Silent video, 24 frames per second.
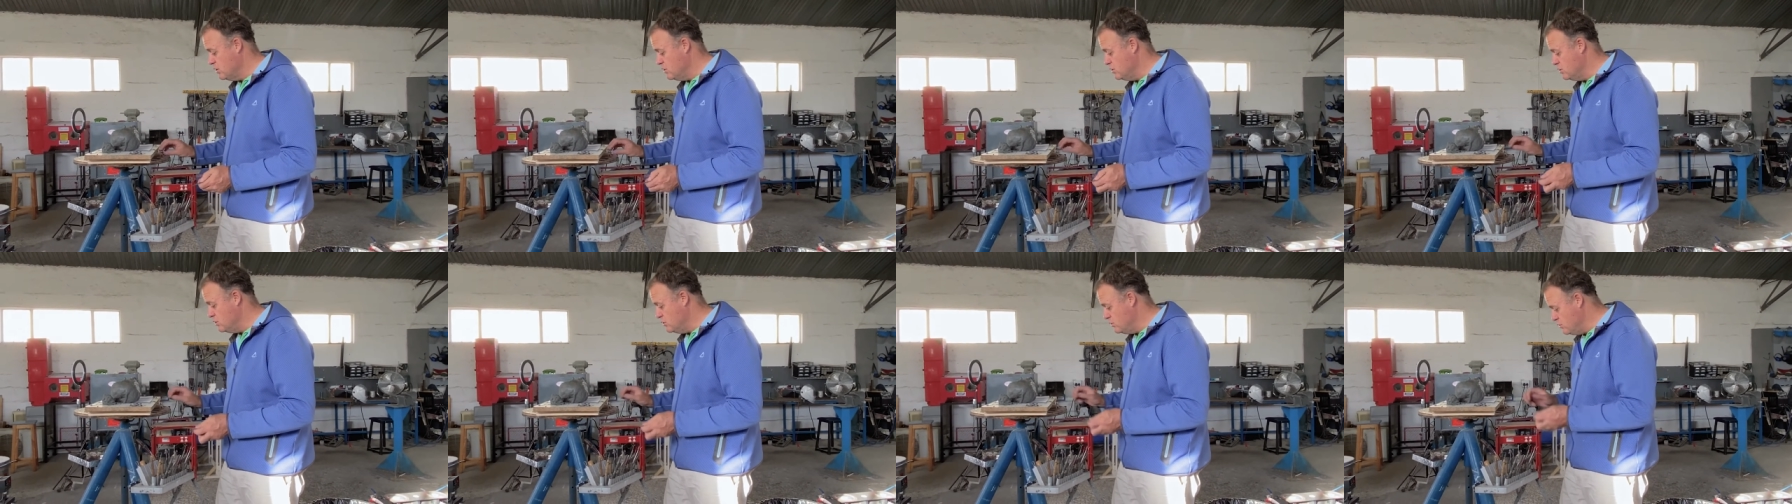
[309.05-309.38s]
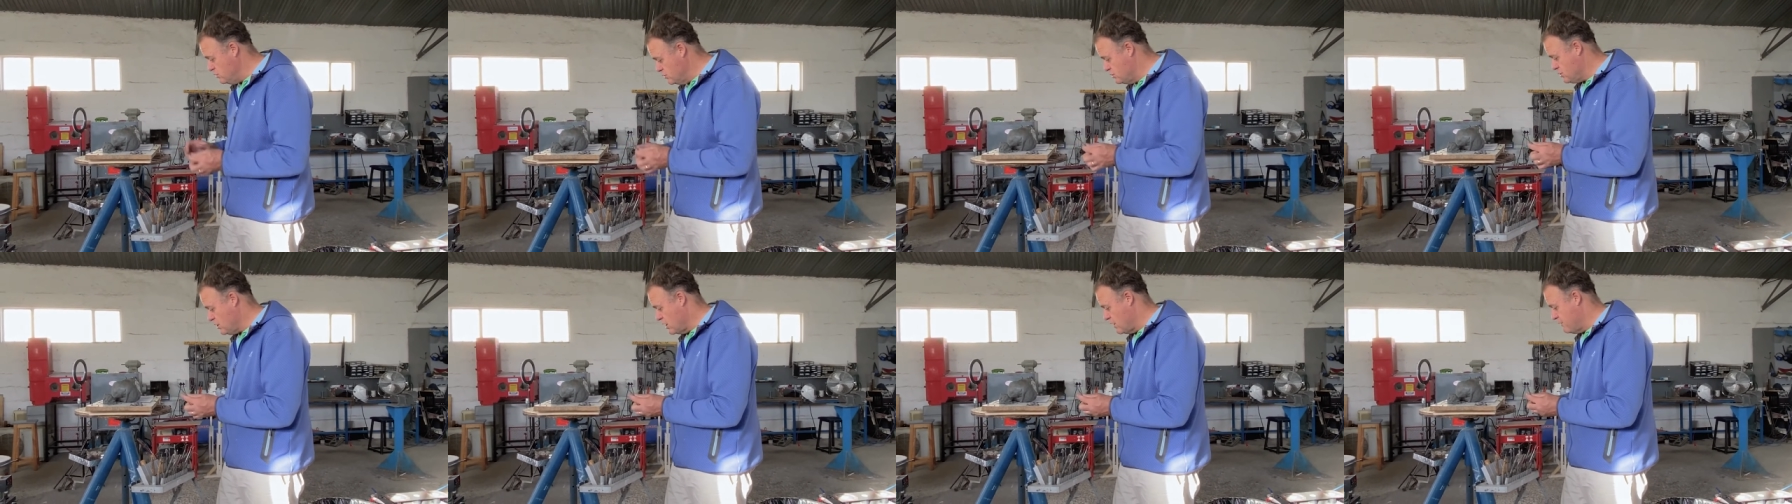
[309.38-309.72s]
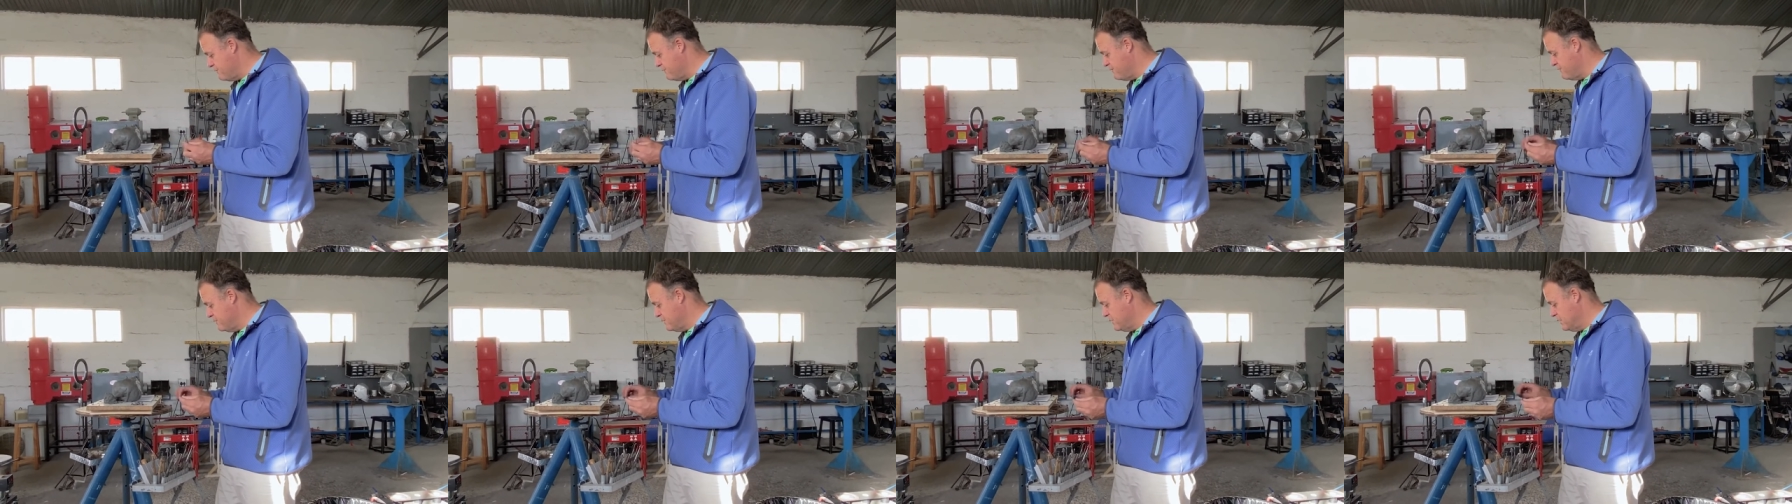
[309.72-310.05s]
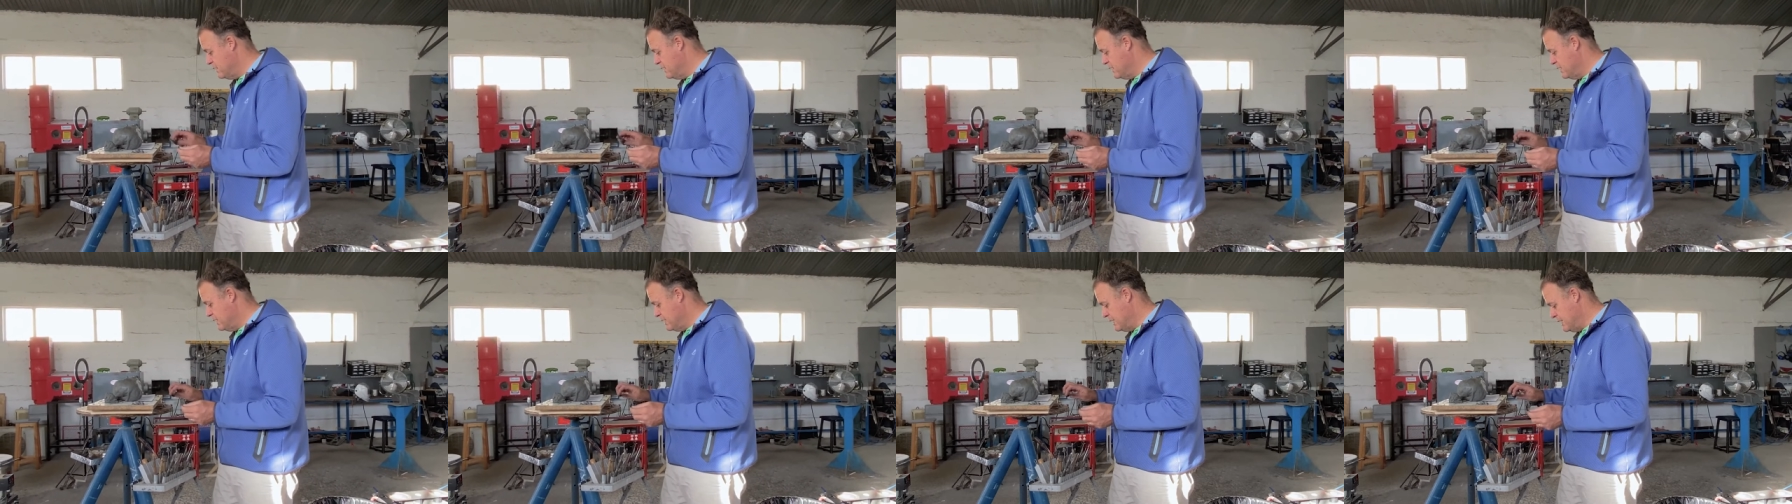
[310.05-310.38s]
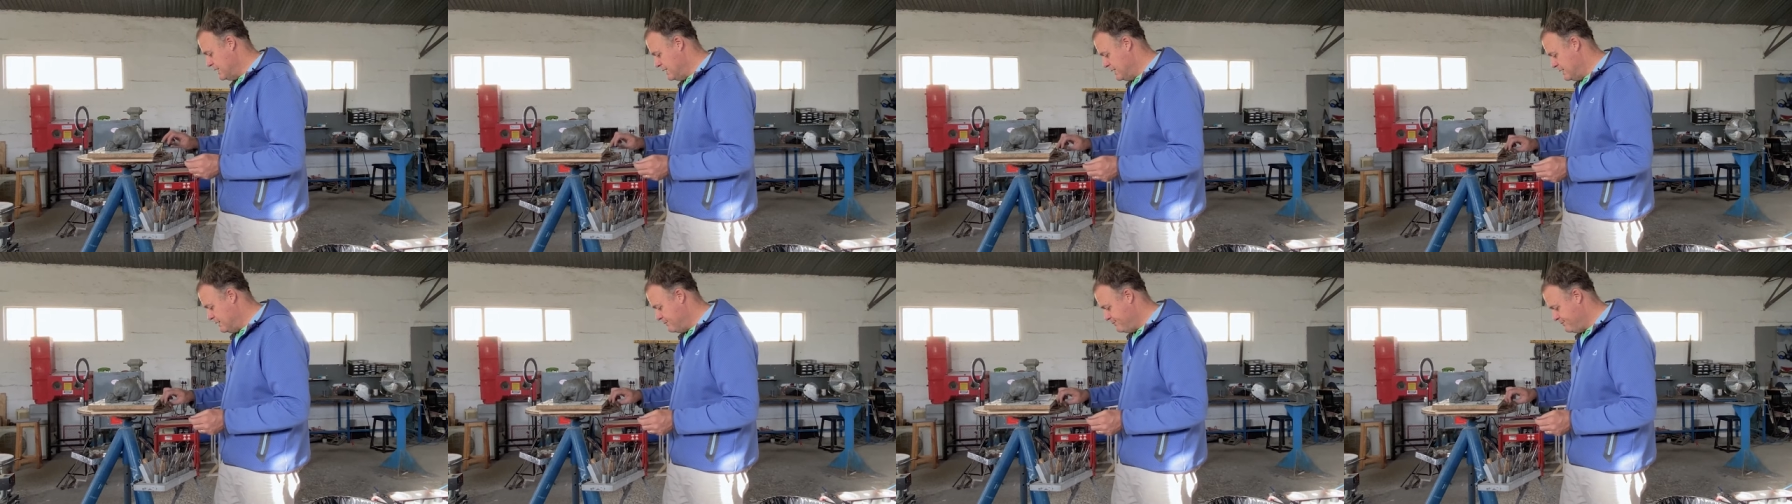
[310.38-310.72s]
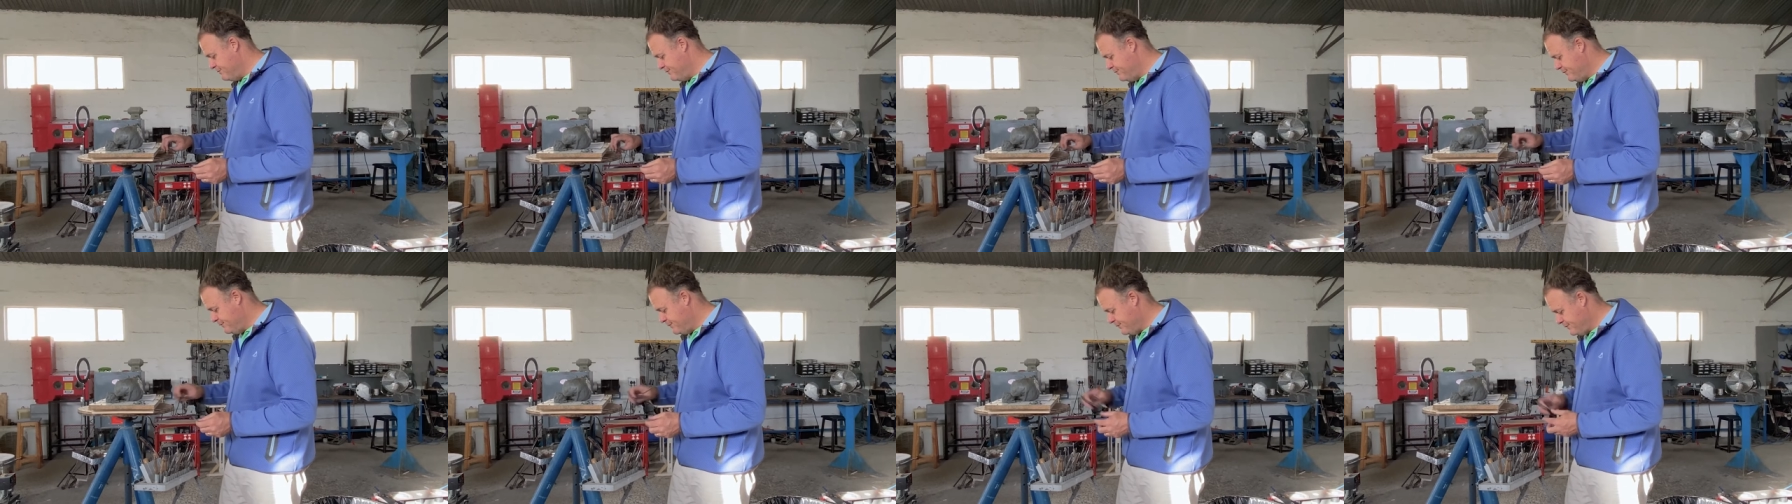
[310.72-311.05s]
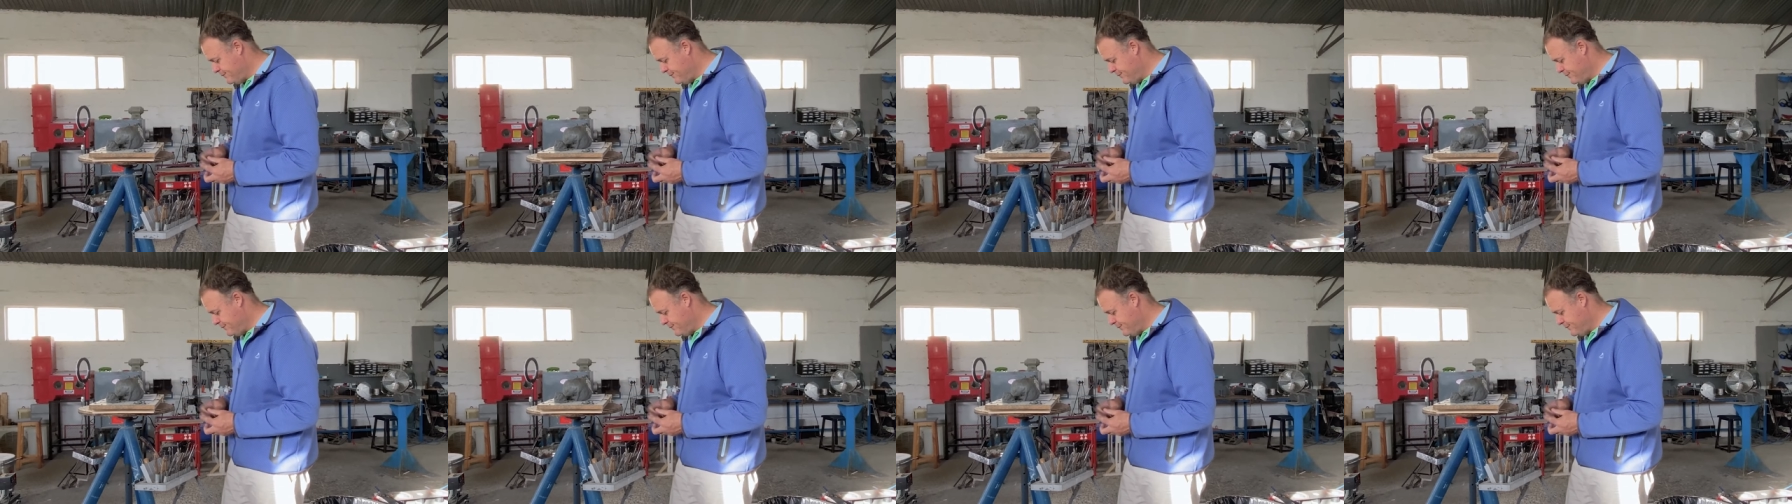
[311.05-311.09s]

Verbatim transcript: use of um,